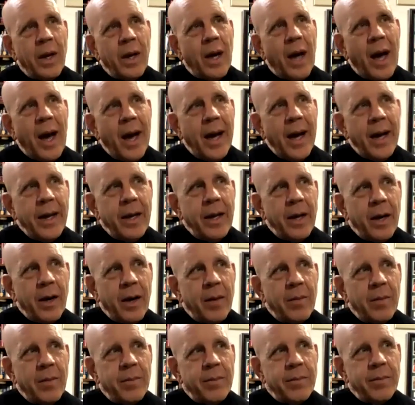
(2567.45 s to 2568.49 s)

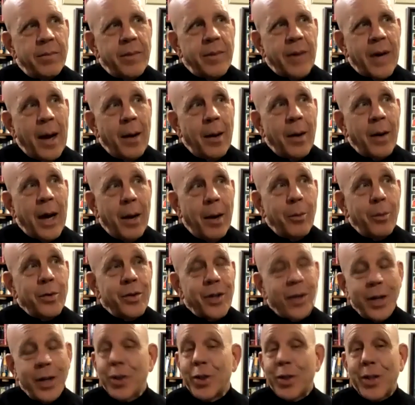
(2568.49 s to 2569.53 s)
I was
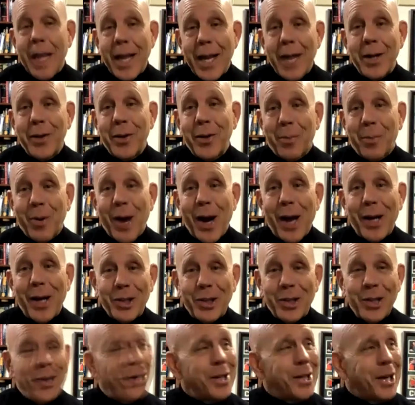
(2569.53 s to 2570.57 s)
in a state of
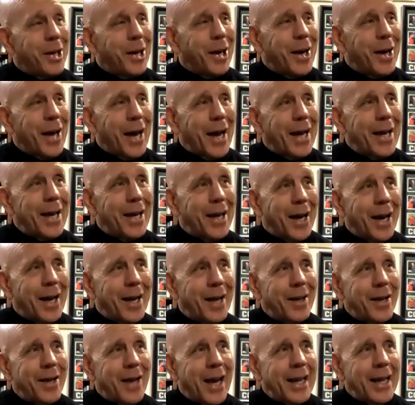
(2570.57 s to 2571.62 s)
depression, and
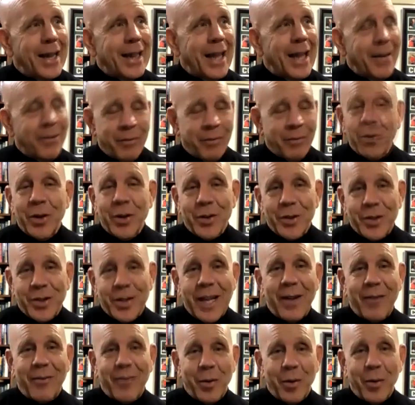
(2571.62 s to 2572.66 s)
I left real
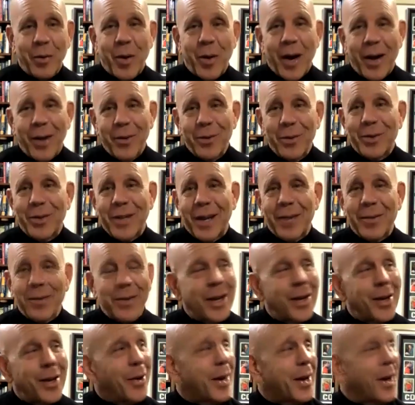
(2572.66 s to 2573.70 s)
estate for a while. I was
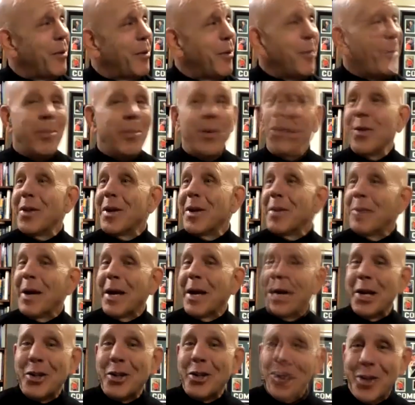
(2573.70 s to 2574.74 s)
like, okay, what building am I
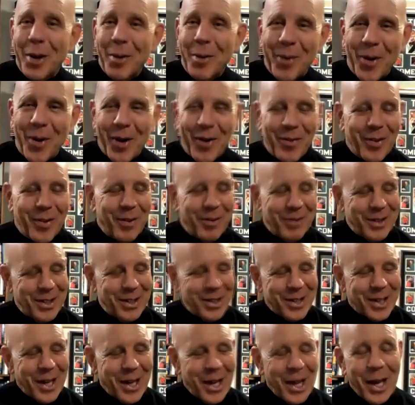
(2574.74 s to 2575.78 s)
going to jump off of?
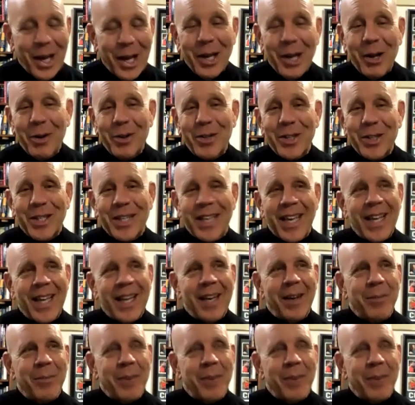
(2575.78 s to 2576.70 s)
Just kidding.